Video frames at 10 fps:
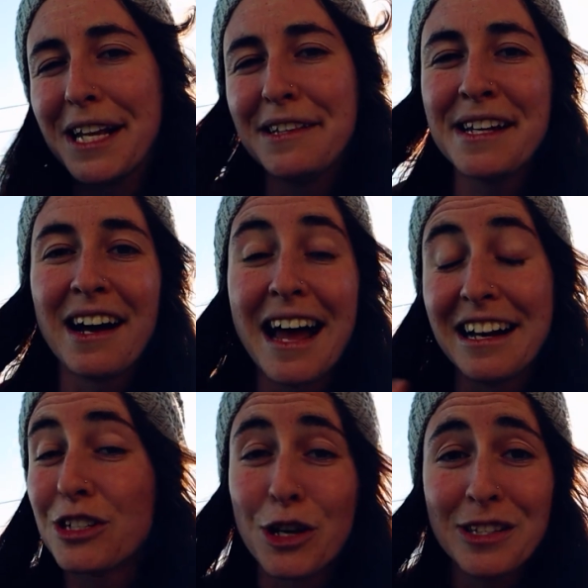blender and
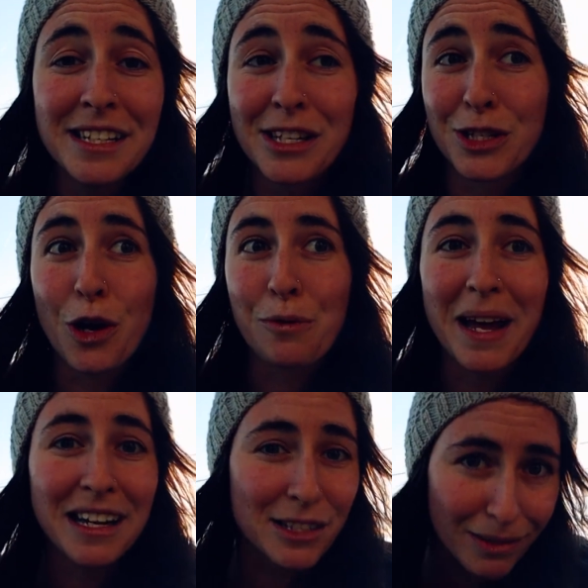it turns into soap,
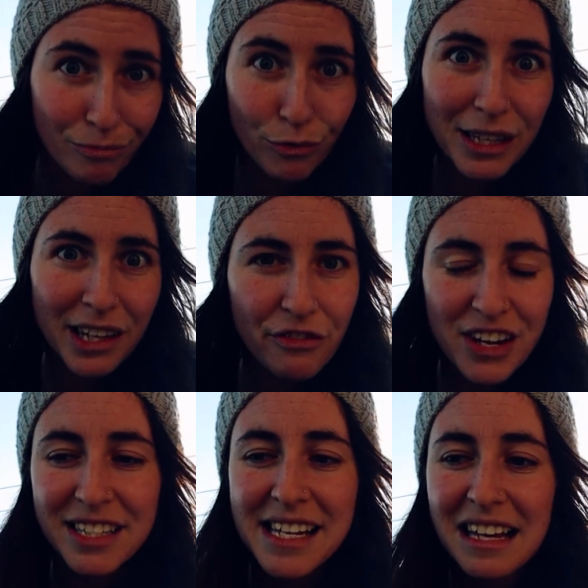and it's really
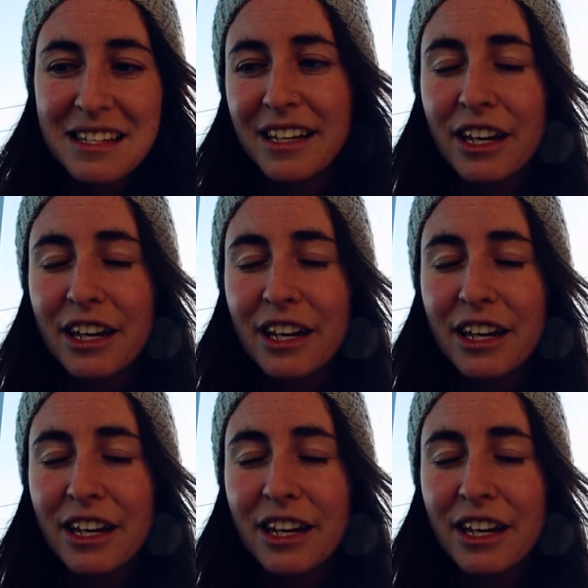fantastic.